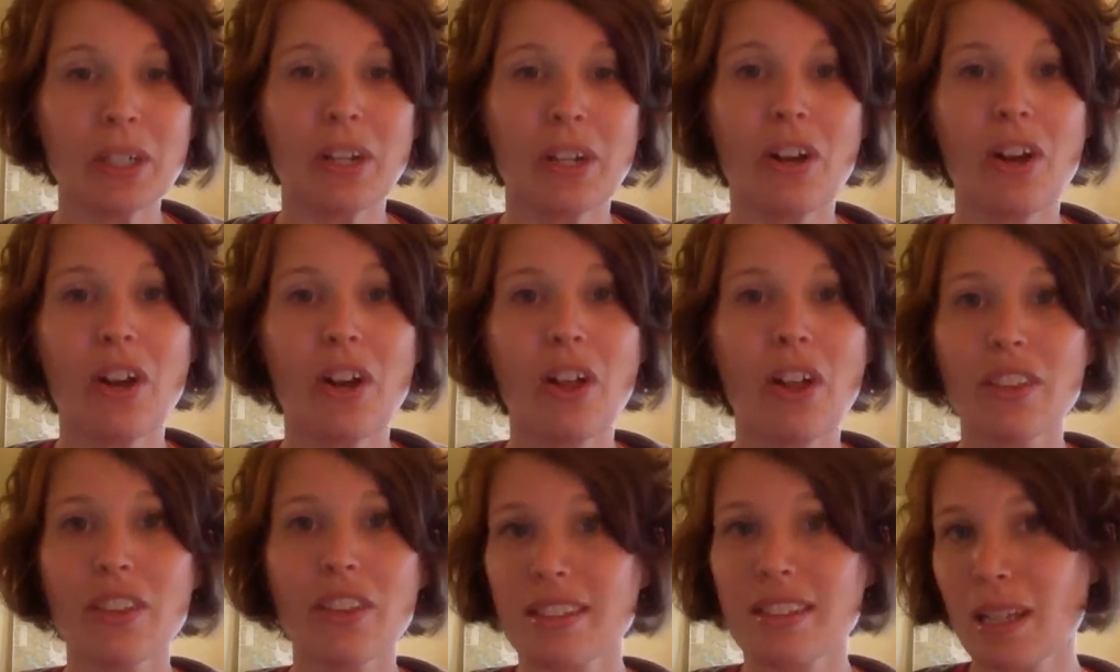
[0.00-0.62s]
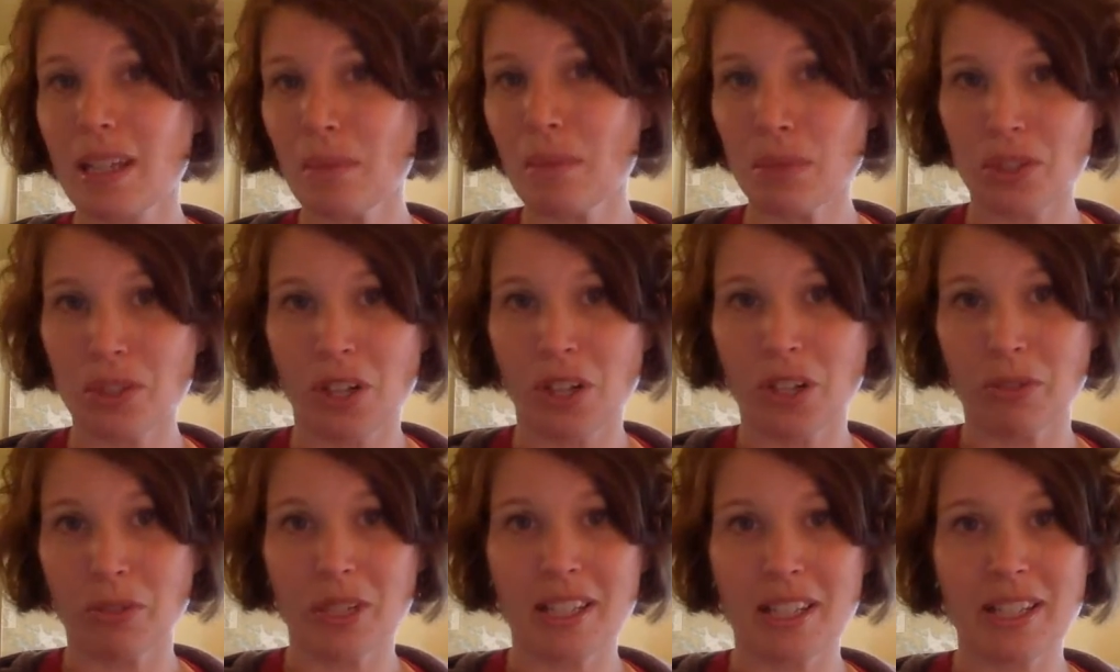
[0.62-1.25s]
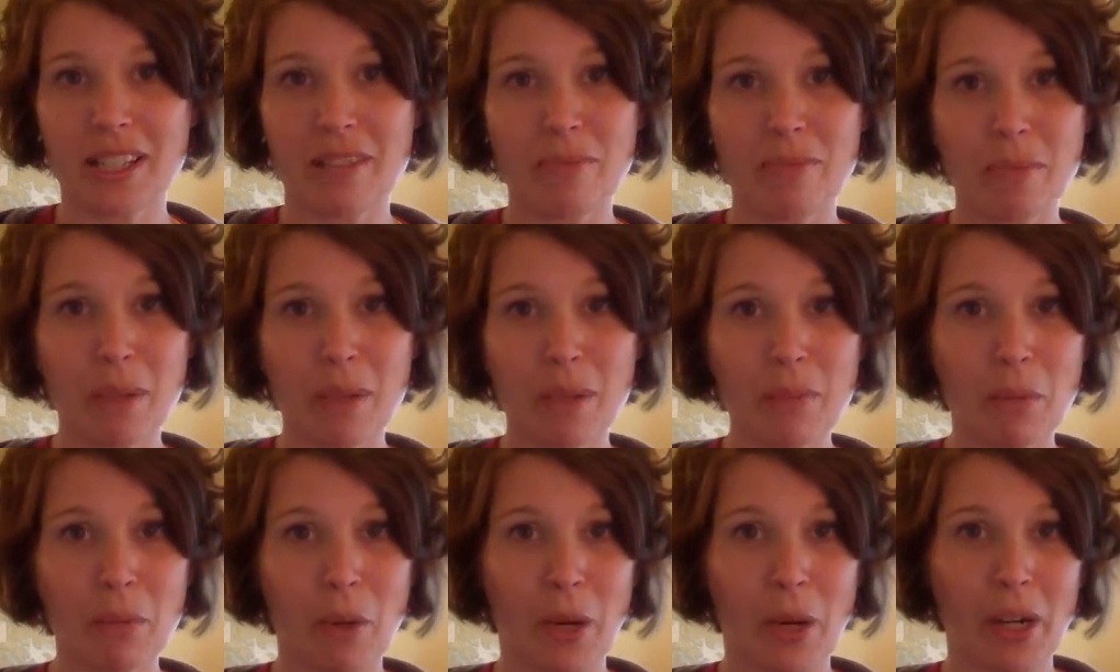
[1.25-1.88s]
all the subgenres of
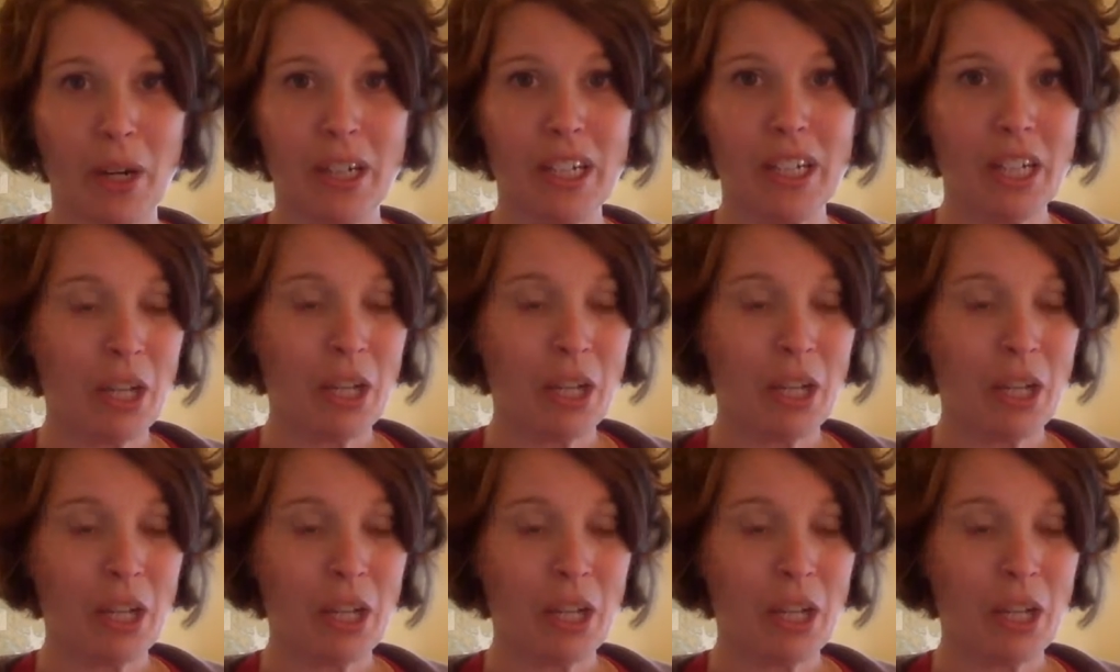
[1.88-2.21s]
memoir.